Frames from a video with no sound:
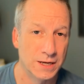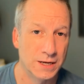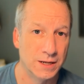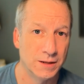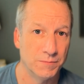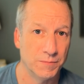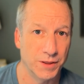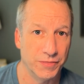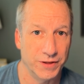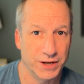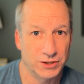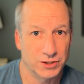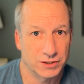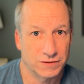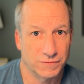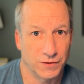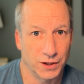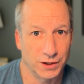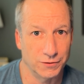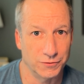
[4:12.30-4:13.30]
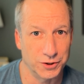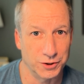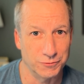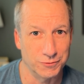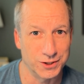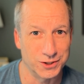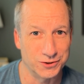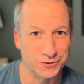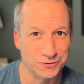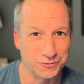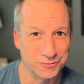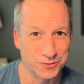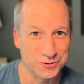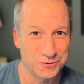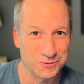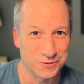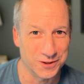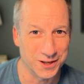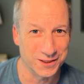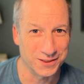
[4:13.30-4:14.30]
But they just followed the original
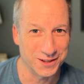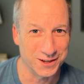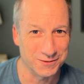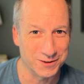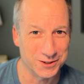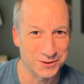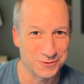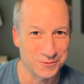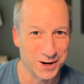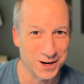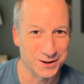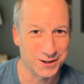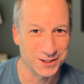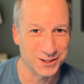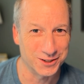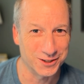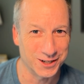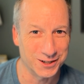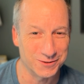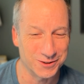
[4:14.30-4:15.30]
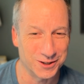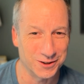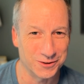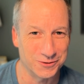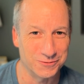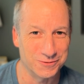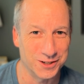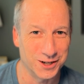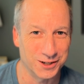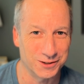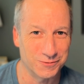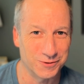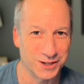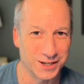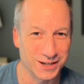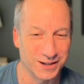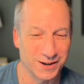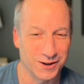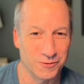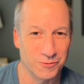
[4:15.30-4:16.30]
route that the original wiring took, and it was all through ductwork,
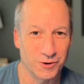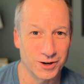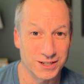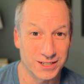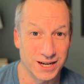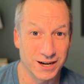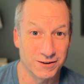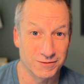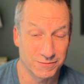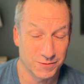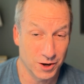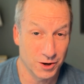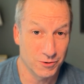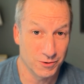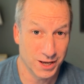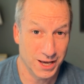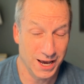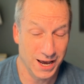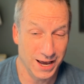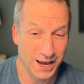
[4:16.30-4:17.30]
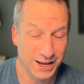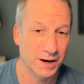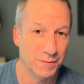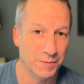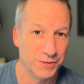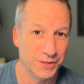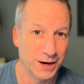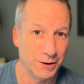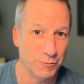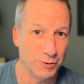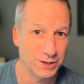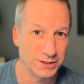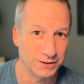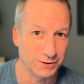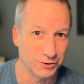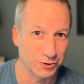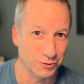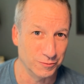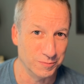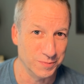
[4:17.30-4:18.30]
and it all worked out okay. But that was a
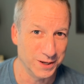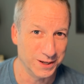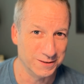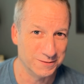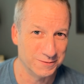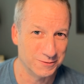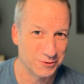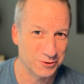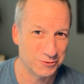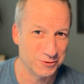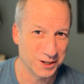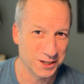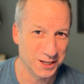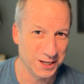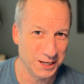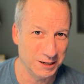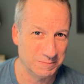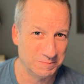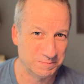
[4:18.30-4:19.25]
little bit tricky.